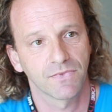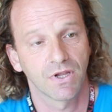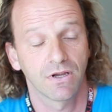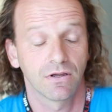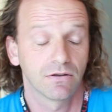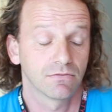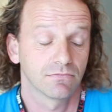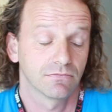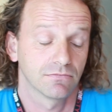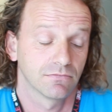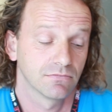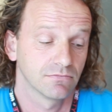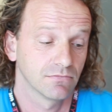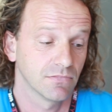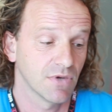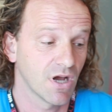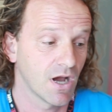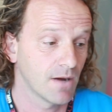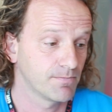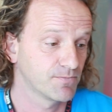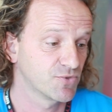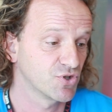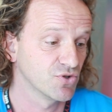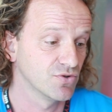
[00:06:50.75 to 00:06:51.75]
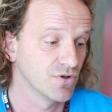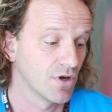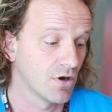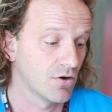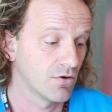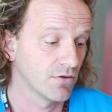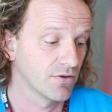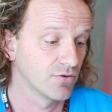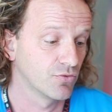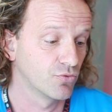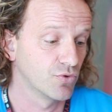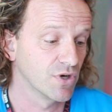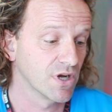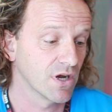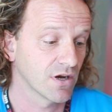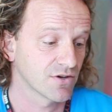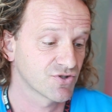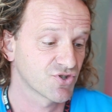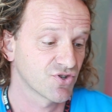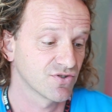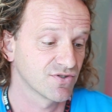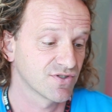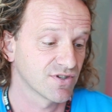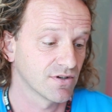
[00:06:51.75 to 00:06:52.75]
And up to now, the
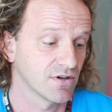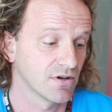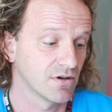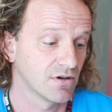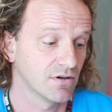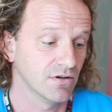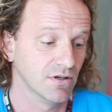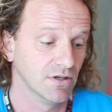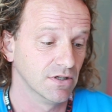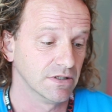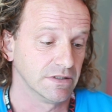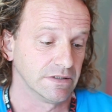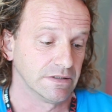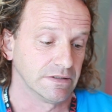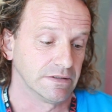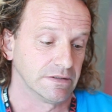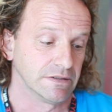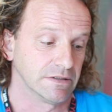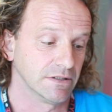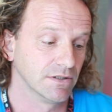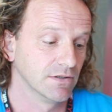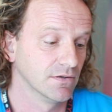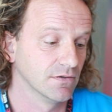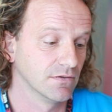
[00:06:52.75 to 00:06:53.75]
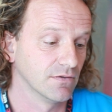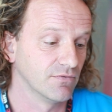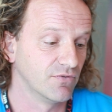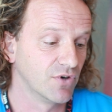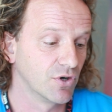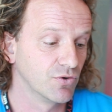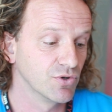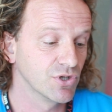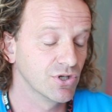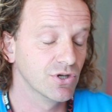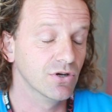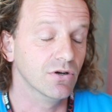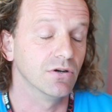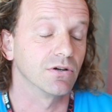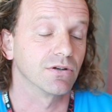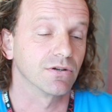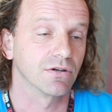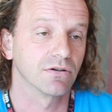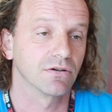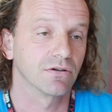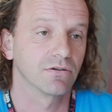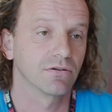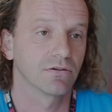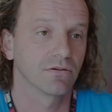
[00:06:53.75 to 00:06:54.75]
reactions are very
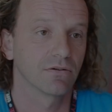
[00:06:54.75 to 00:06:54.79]
good.